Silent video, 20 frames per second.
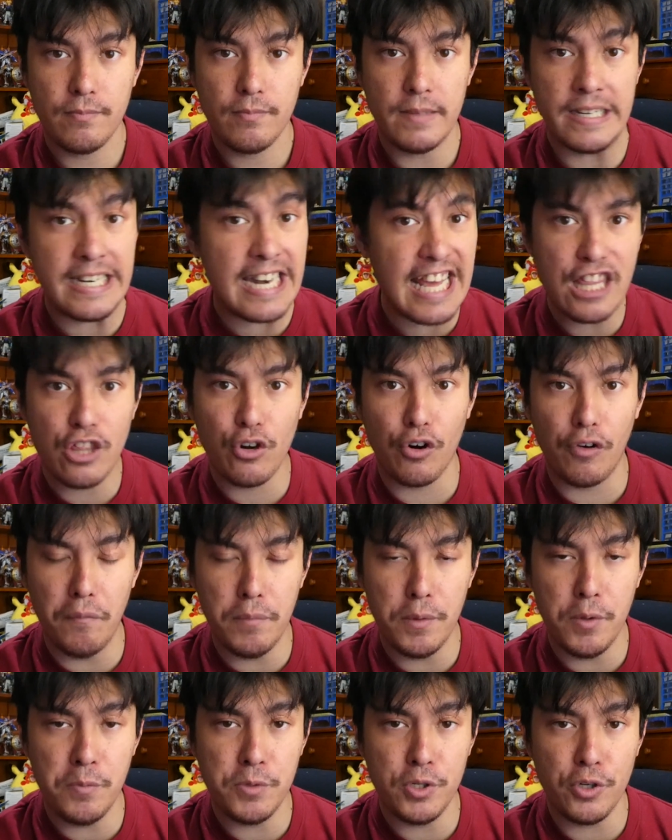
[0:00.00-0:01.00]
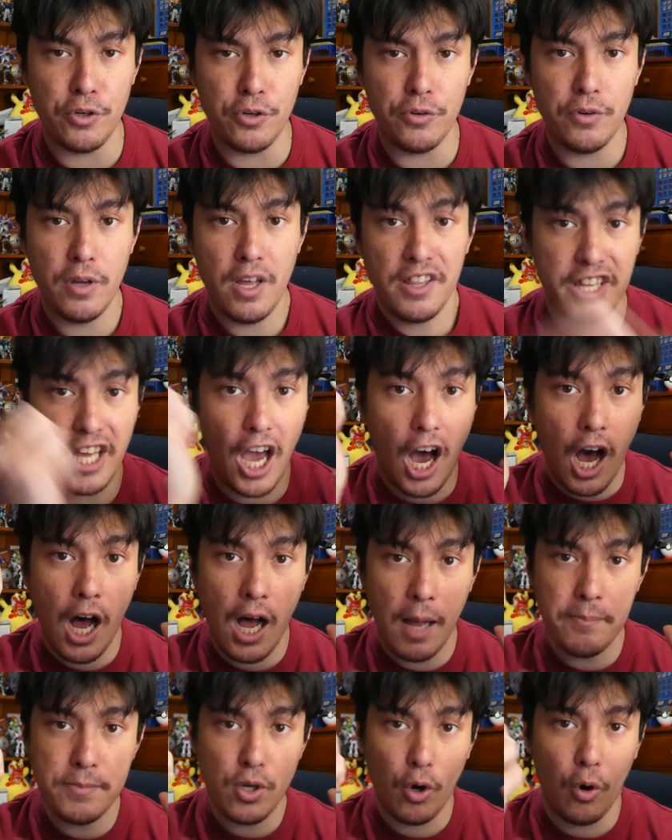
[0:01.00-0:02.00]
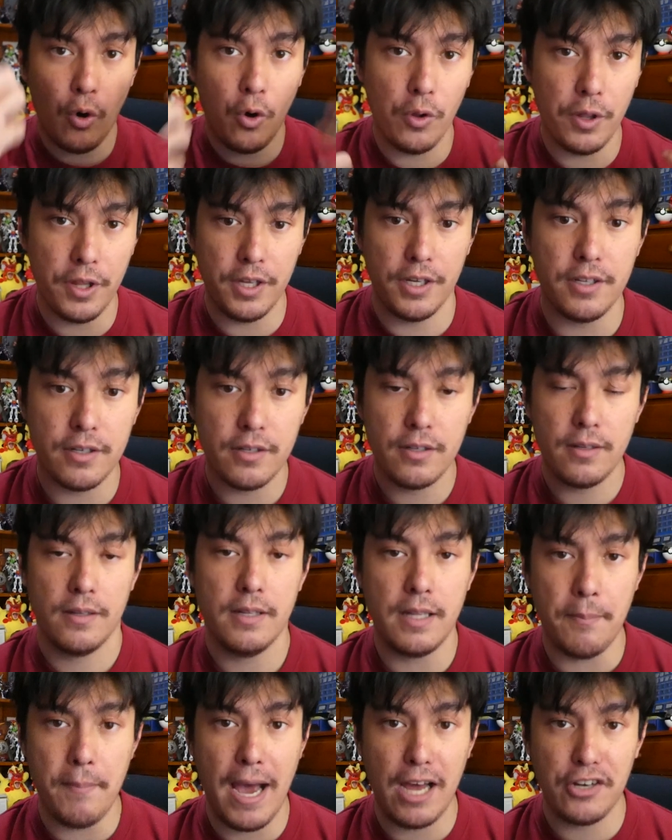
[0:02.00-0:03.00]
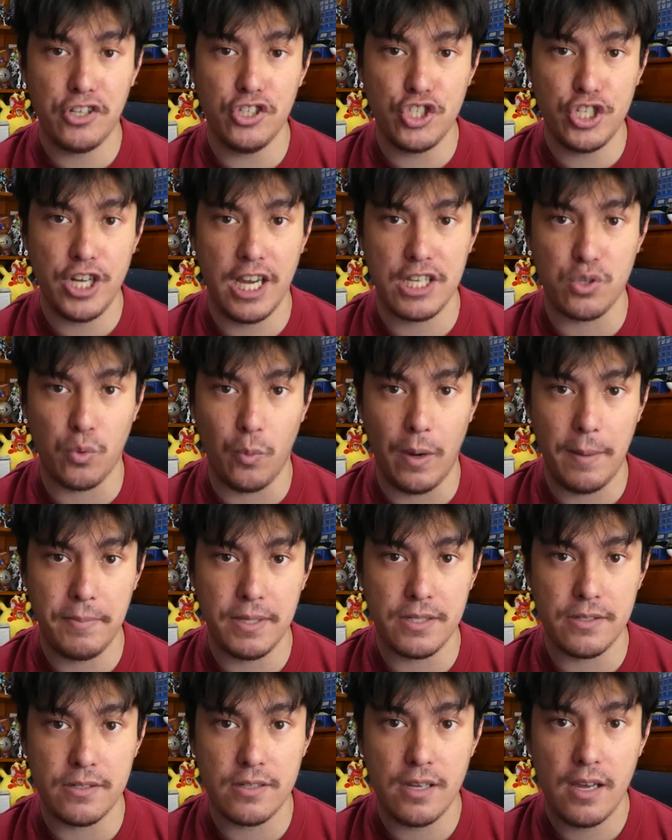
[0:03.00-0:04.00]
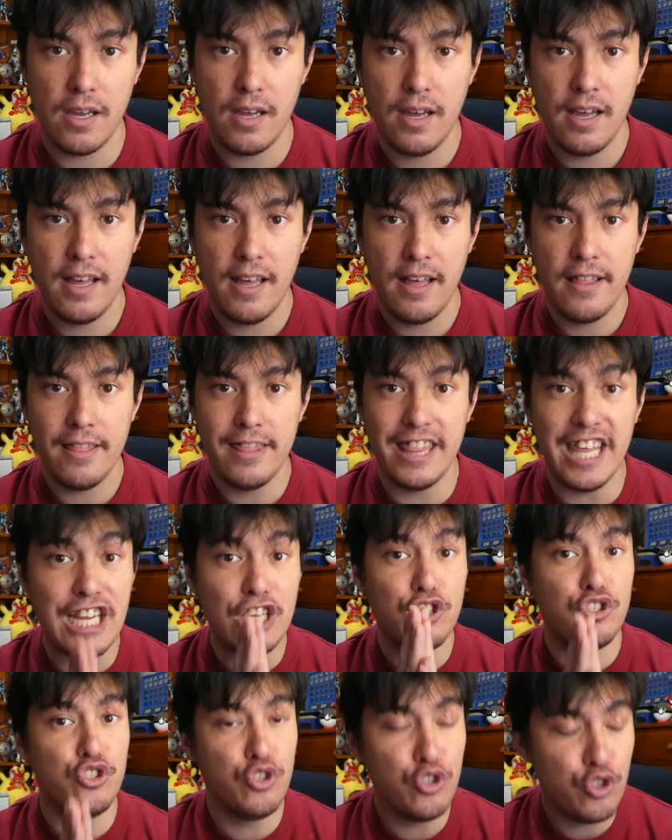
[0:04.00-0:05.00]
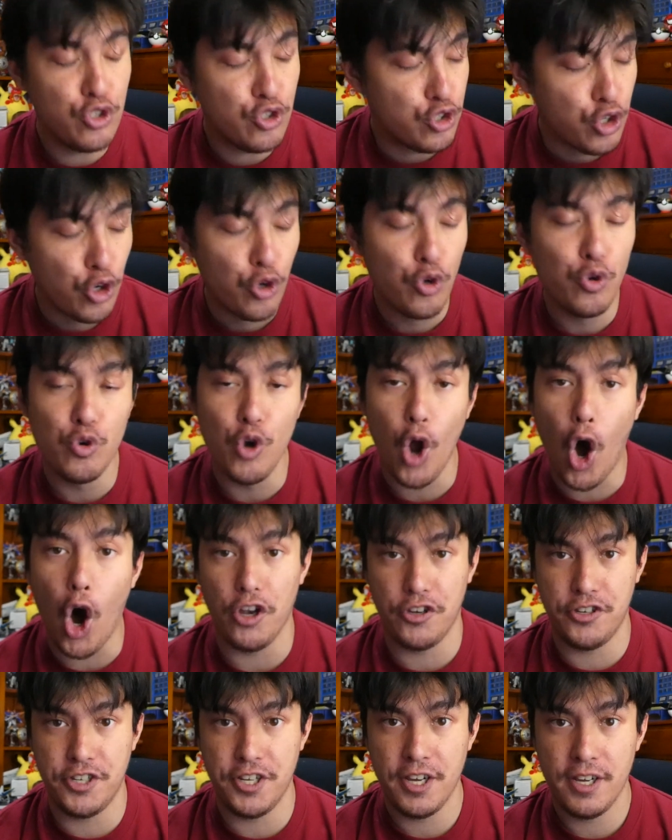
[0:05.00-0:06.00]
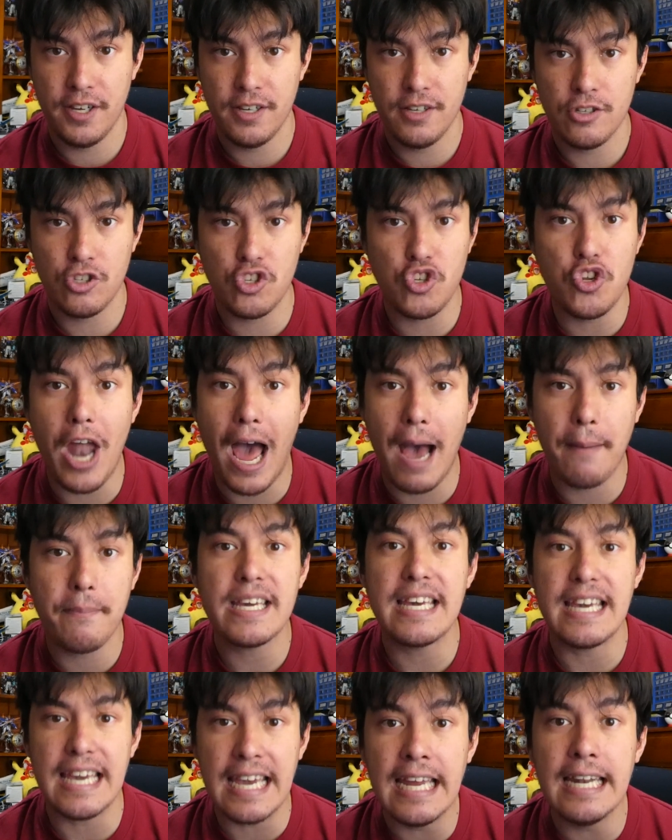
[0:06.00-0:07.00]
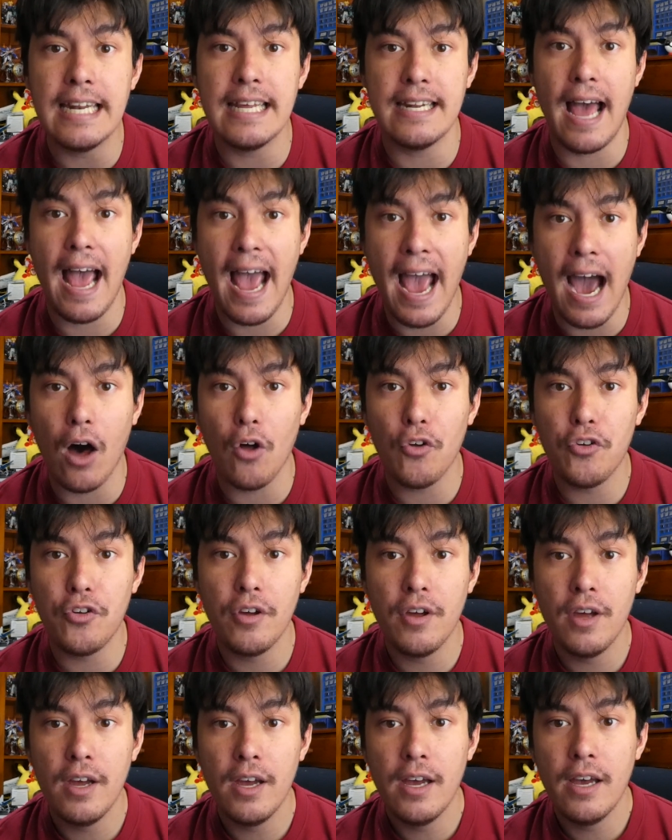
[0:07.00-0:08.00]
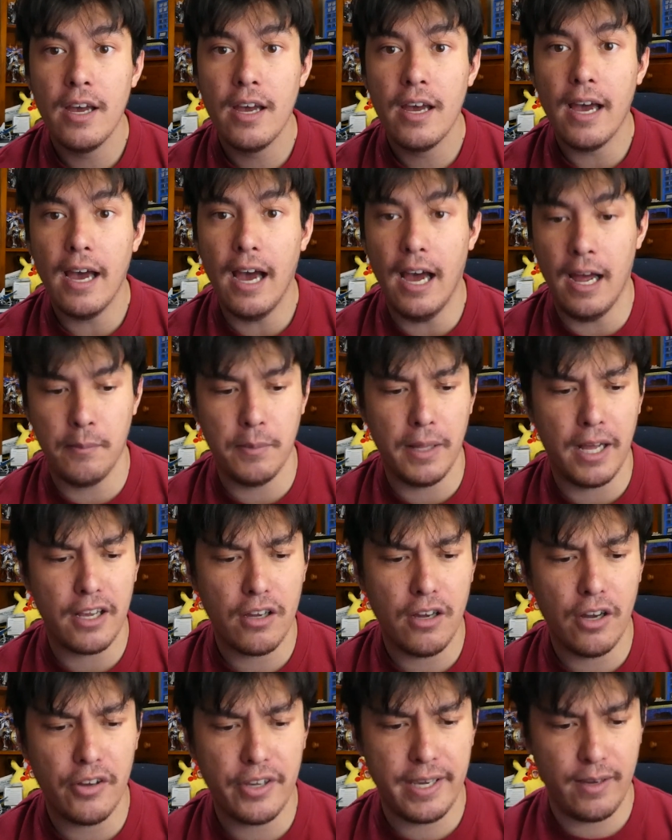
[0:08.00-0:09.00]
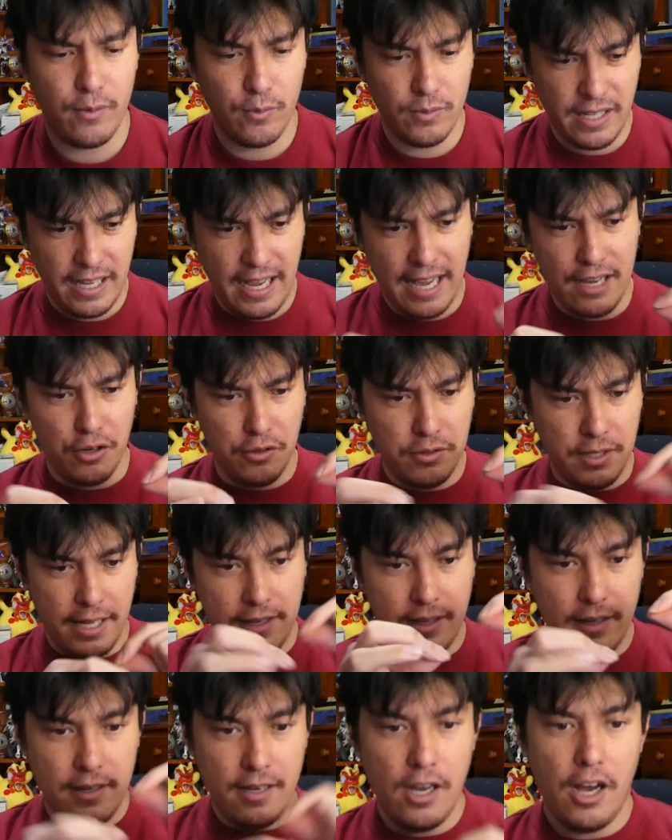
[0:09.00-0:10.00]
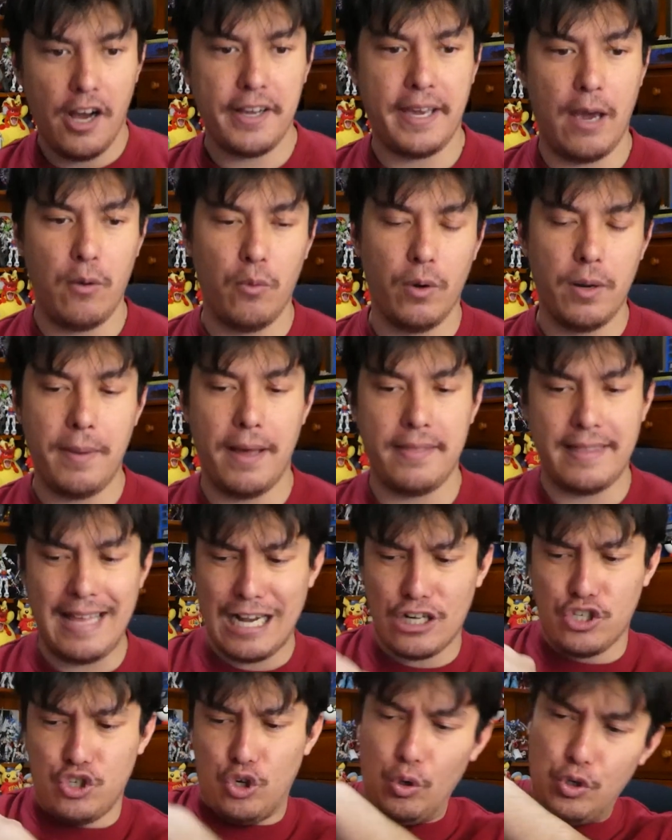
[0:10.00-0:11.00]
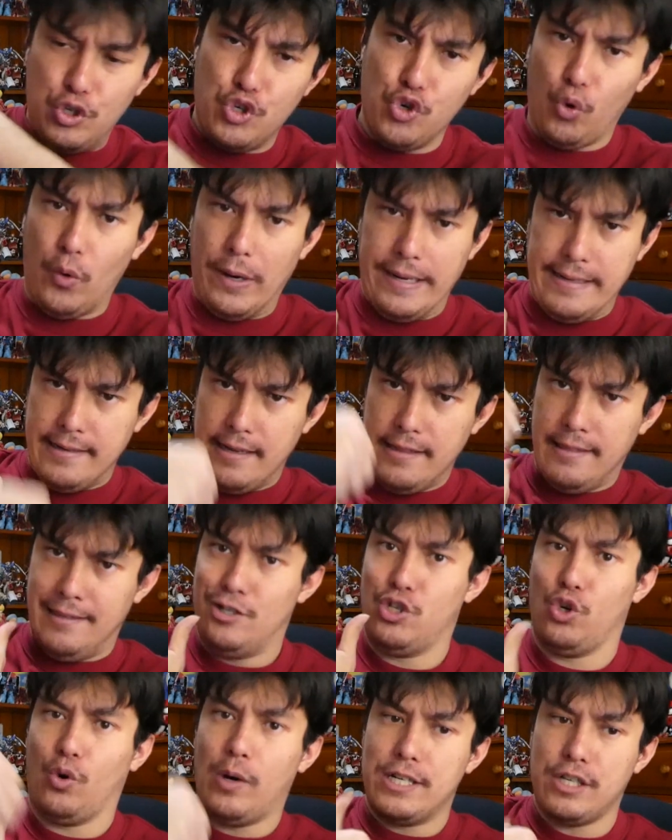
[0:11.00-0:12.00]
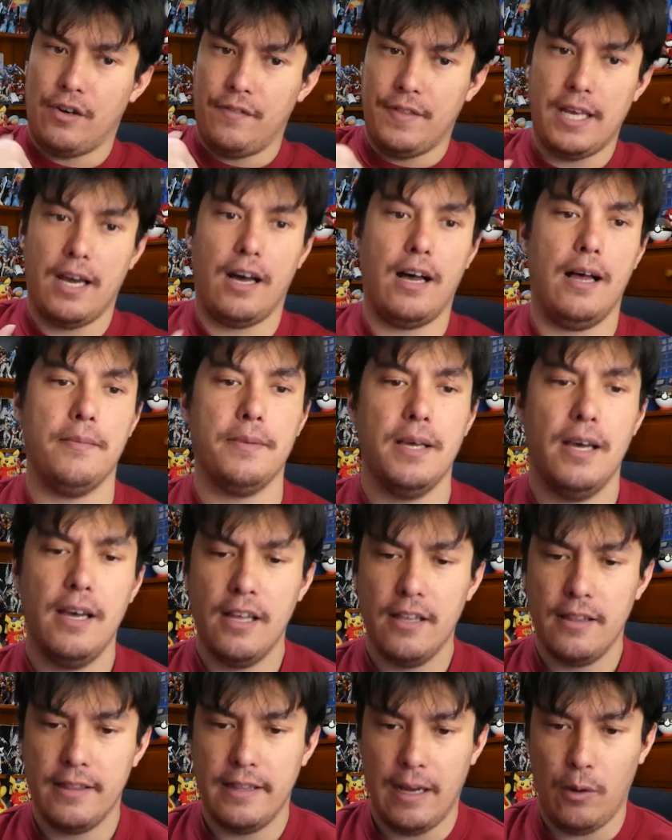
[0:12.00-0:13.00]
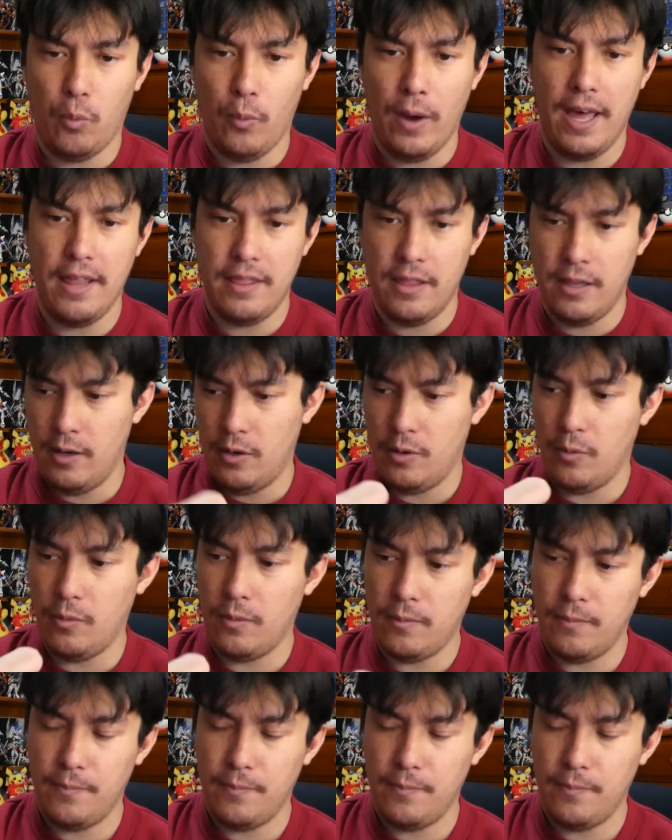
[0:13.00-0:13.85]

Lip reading: Neither of them do. The arms or the mounted chest weapons. They do not snap in and out. And I'm like, okay, hang on, like, okay, what about the actual joint? The joint of the arm, like where the